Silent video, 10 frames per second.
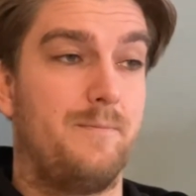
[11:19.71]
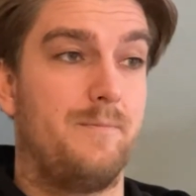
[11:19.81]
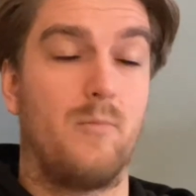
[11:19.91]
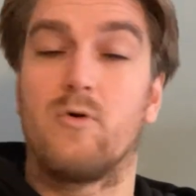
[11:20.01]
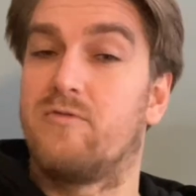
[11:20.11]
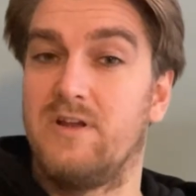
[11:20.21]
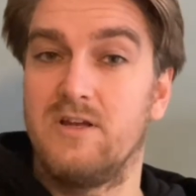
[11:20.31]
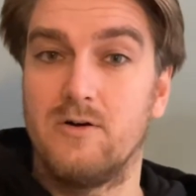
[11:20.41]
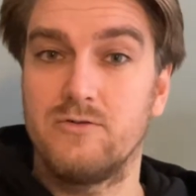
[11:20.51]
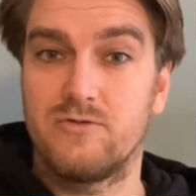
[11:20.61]

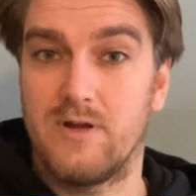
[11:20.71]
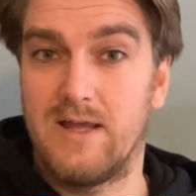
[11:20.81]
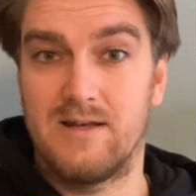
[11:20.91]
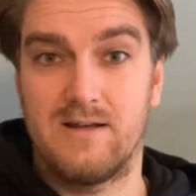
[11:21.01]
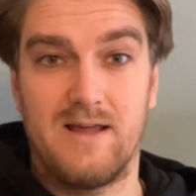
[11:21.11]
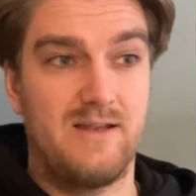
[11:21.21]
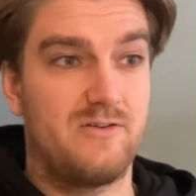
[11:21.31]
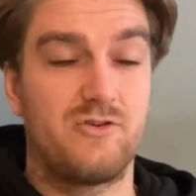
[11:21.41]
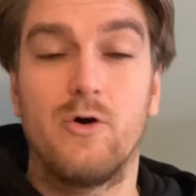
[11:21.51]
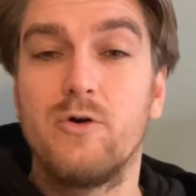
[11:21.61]
videos and
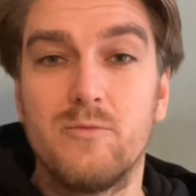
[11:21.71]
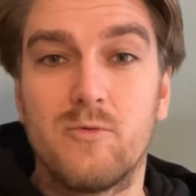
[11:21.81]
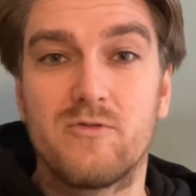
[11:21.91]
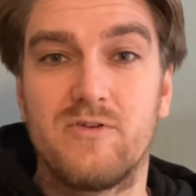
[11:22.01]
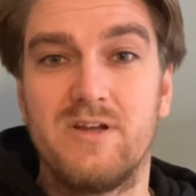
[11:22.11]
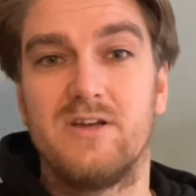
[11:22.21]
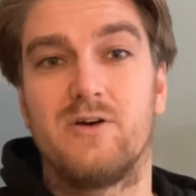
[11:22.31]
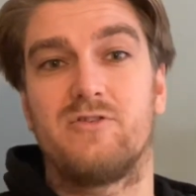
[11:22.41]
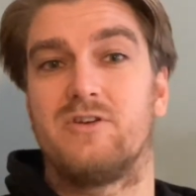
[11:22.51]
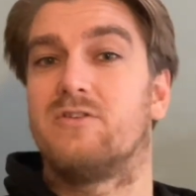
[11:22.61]
show you more
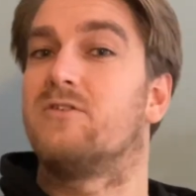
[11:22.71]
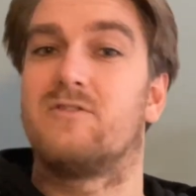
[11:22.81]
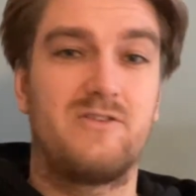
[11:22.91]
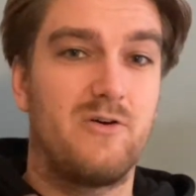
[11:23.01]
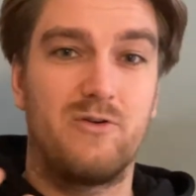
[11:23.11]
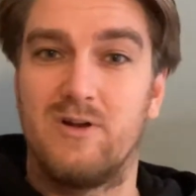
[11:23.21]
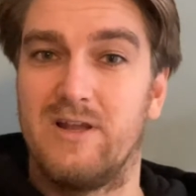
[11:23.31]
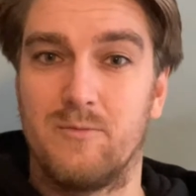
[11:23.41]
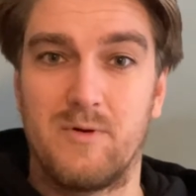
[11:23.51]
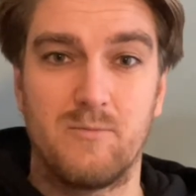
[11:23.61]
videos and tell you a
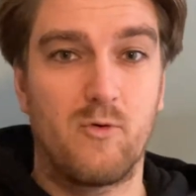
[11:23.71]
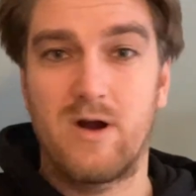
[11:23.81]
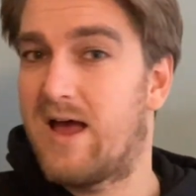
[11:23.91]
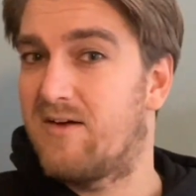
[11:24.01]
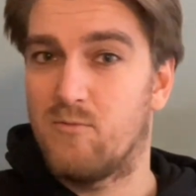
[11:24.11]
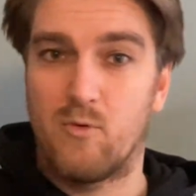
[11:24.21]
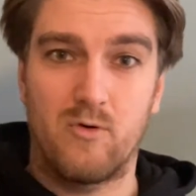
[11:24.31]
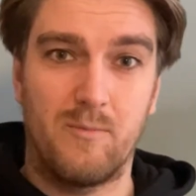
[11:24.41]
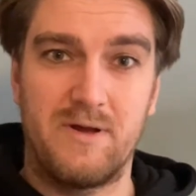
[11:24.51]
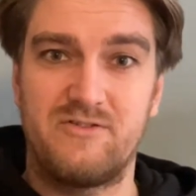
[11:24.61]
little bit more. I have more
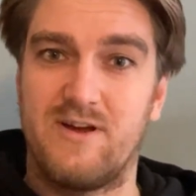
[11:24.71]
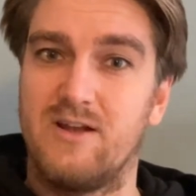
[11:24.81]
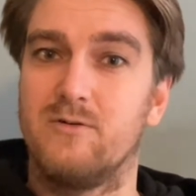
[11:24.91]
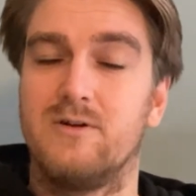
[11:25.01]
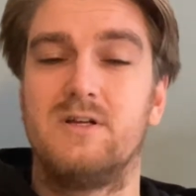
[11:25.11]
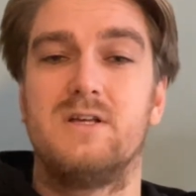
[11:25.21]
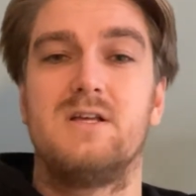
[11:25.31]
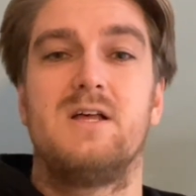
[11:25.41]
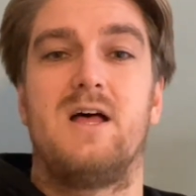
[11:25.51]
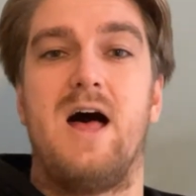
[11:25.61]
on my channel.
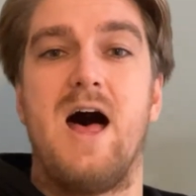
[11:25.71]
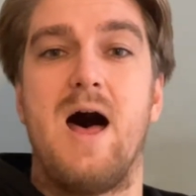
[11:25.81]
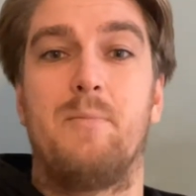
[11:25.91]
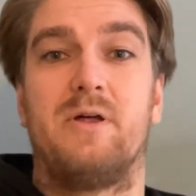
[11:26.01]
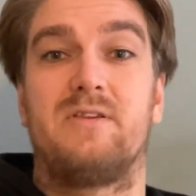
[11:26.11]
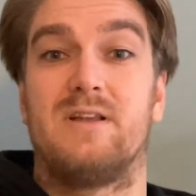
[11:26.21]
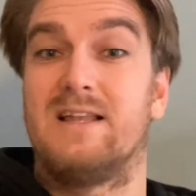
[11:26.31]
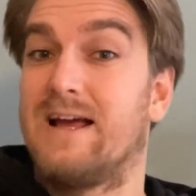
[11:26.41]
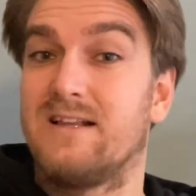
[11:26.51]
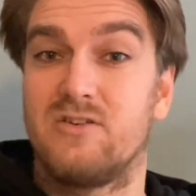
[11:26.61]
But
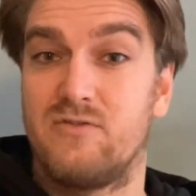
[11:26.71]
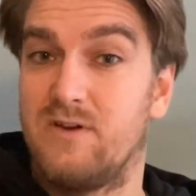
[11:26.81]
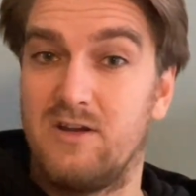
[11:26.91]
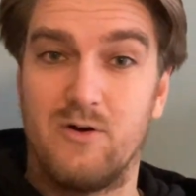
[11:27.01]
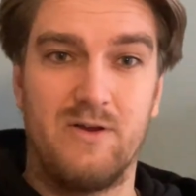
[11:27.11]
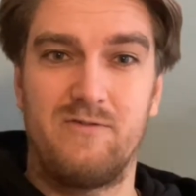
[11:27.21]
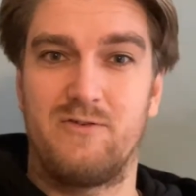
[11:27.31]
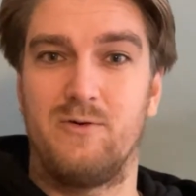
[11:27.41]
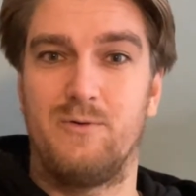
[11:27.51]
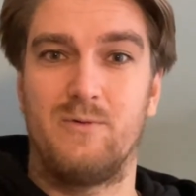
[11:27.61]
like this video if
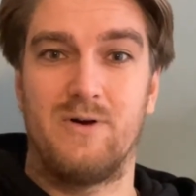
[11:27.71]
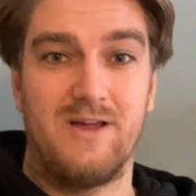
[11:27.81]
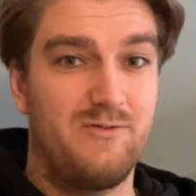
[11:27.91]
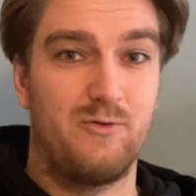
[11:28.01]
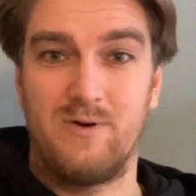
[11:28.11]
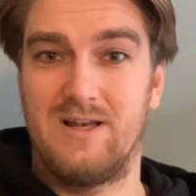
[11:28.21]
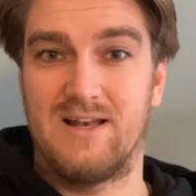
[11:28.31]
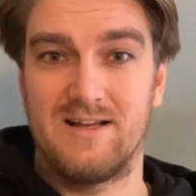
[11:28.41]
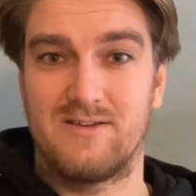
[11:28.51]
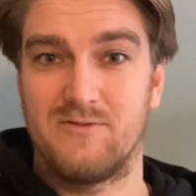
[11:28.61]
you really
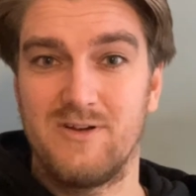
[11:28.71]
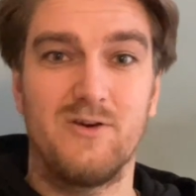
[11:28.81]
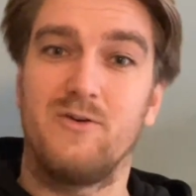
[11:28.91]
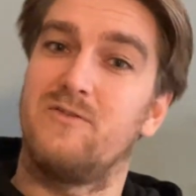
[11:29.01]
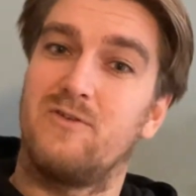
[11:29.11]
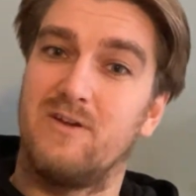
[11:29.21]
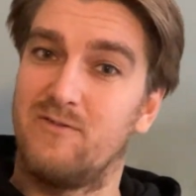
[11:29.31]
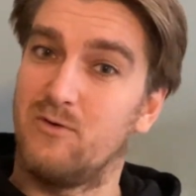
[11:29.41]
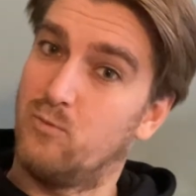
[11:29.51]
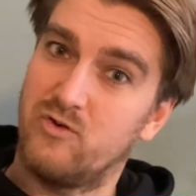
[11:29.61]
like the video, if
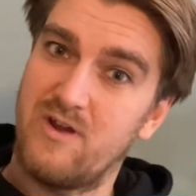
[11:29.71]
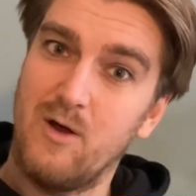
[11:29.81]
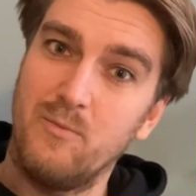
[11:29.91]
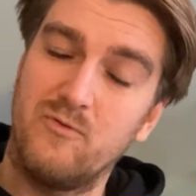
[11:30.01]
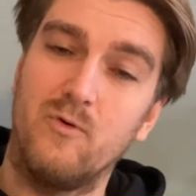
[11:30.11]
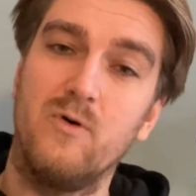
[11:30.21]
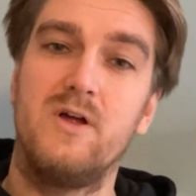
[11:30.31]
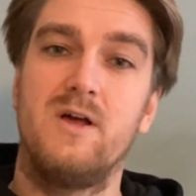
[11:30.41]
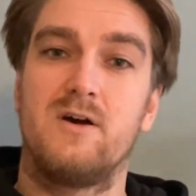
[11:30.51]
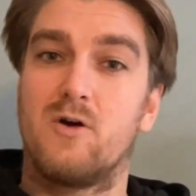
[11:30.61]
it was helpful.
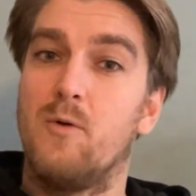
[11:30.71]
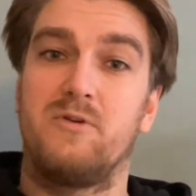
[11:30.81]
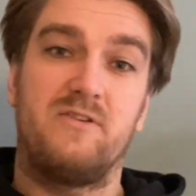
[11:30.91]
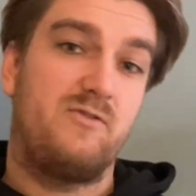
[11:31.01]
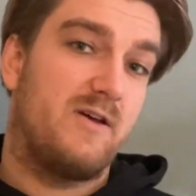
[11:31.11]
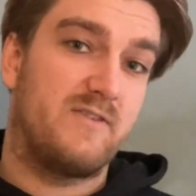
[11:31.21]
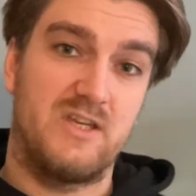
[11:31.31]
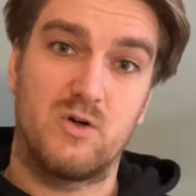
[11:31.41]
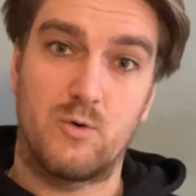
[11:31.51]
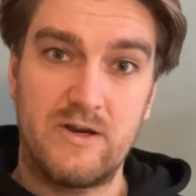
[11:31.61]
Comment if you have any
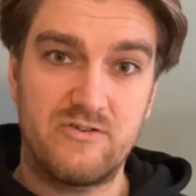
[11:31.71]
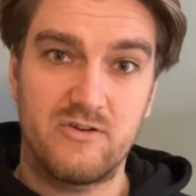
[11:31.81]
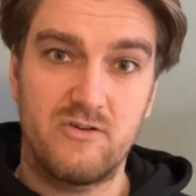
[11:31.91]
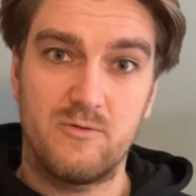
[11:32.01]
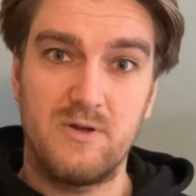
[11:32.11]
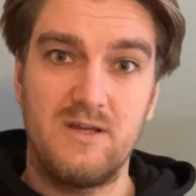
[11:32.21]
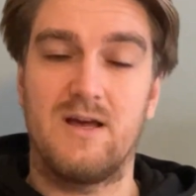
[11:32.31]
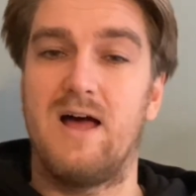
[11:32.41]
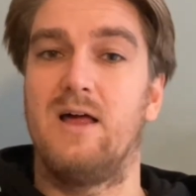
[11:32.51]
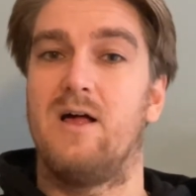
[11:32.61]
question to me.
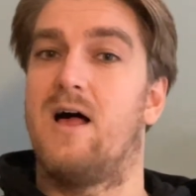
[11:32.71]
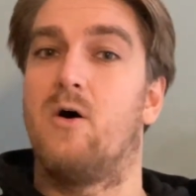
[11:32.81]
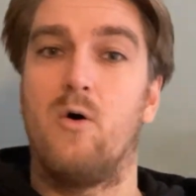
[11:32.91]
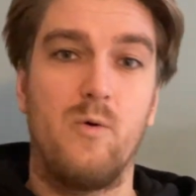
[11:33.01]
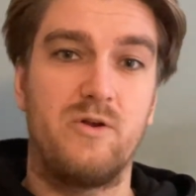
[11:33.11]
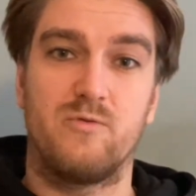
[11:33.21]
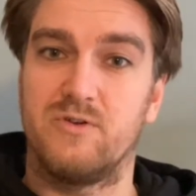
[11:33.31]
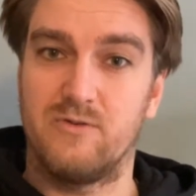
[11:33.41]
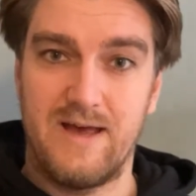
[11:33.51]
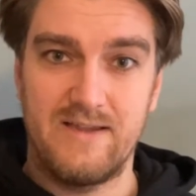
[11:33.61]
I always want
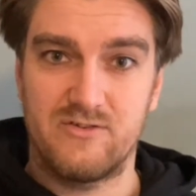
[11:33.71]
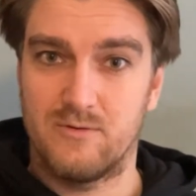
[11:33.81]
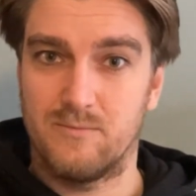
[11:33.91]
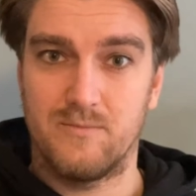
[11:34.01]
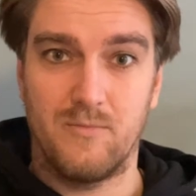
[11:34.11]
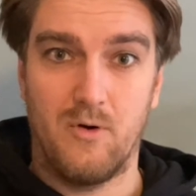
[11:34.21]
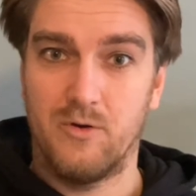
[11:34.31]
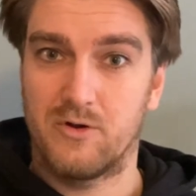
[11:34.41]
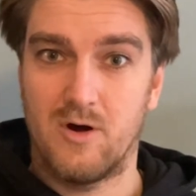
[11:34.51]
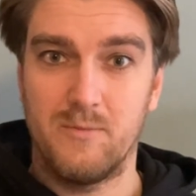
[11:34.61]
to answer all
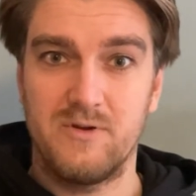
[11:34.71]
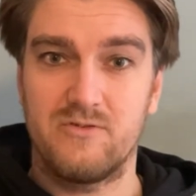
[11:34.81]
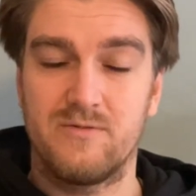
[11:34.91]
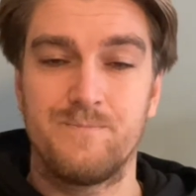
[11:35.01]
the comments.